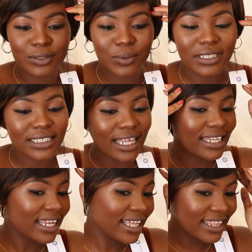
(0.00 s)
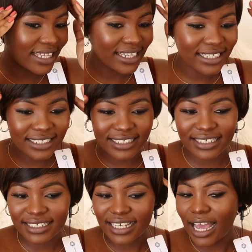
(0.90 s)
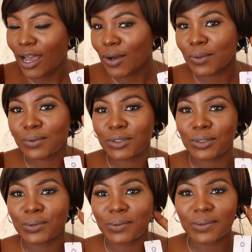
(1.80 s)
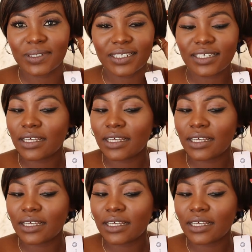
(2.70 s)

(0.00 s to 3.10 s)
Do I style it like this? How do you...